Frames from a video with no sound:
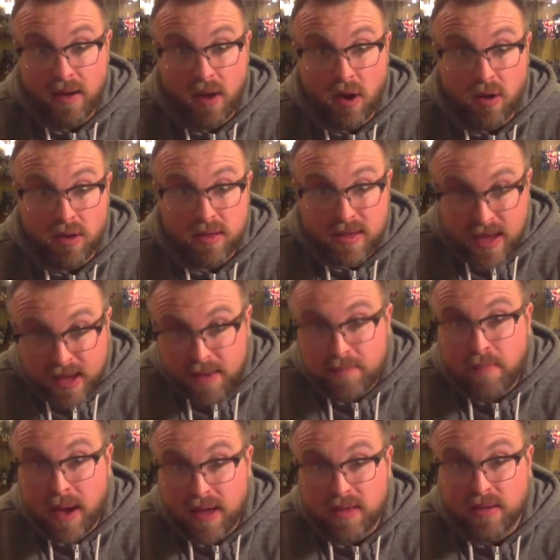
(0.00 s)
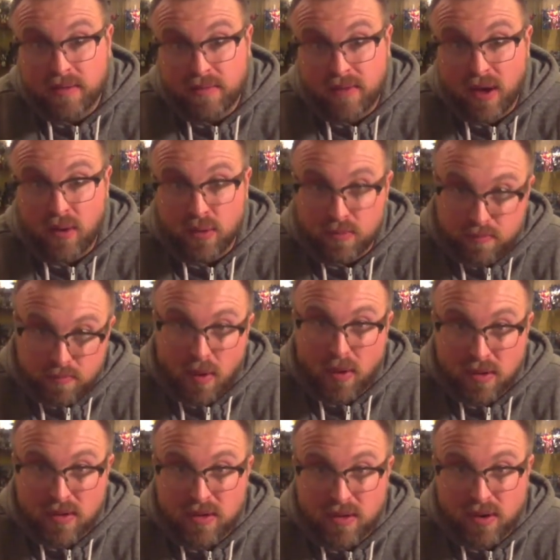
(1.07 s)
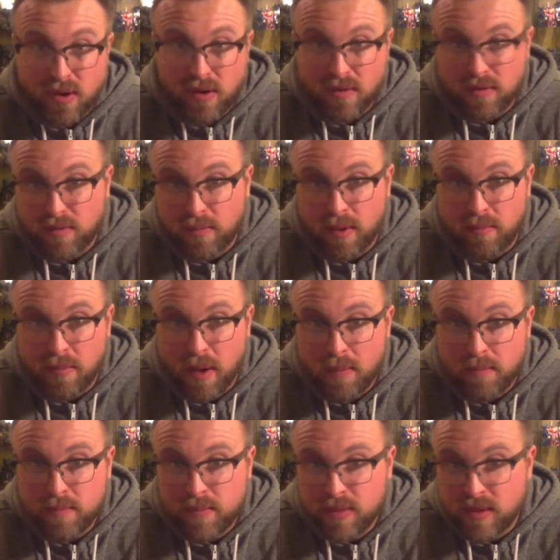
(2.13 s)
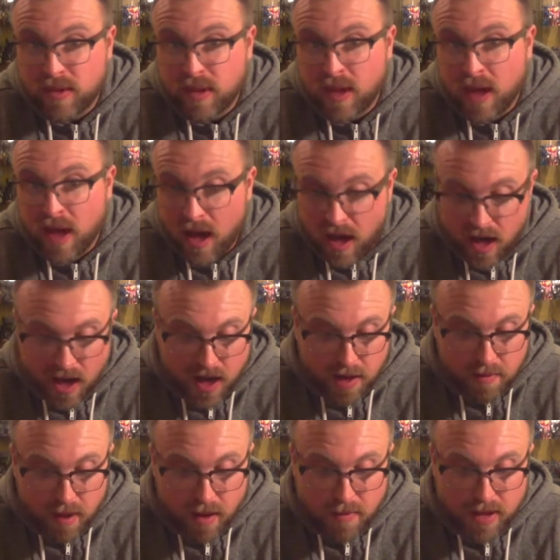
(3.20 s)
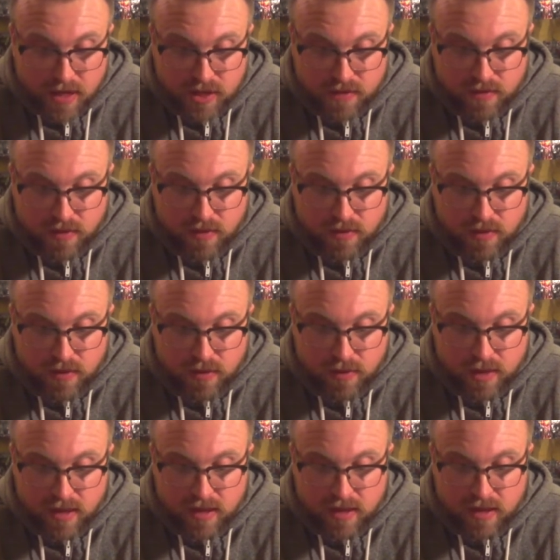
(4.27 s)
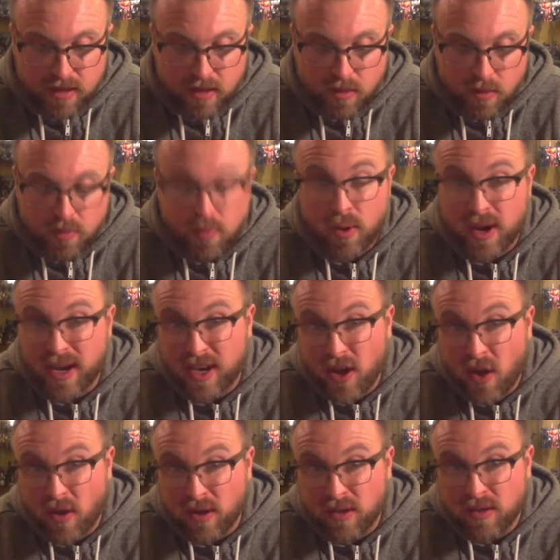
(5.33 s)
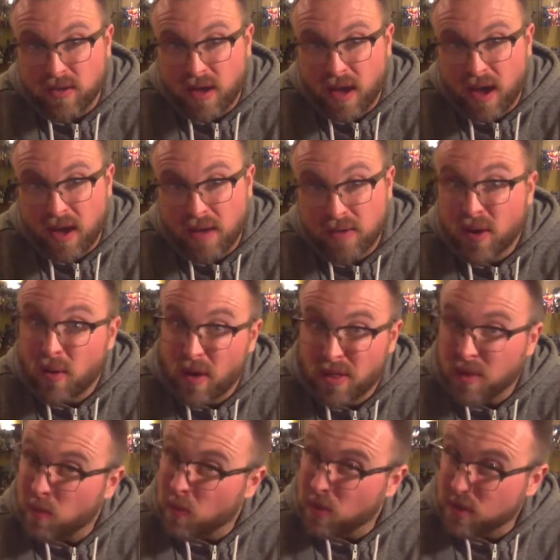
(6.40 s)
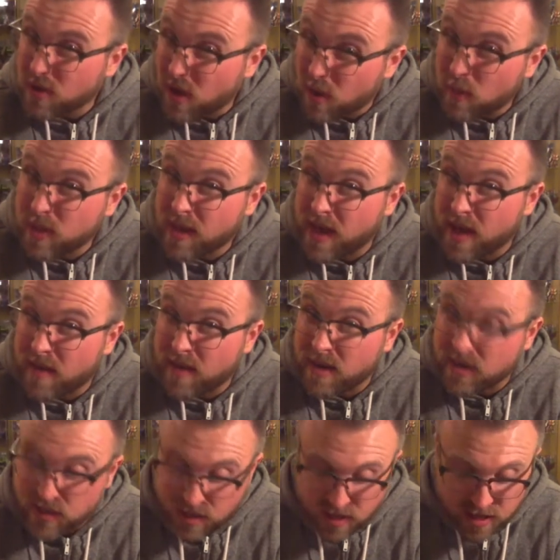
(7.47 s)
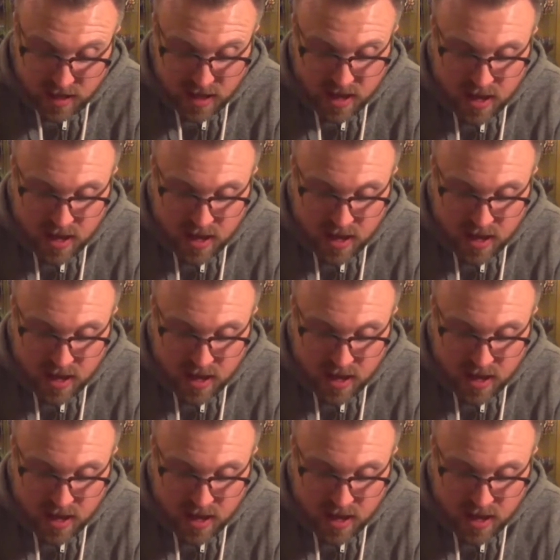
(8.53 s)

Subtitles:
on a second pass of those boxes I got from my mum's, I managed to find a few pieces that were pretty nice. So I think we'll start with there actually.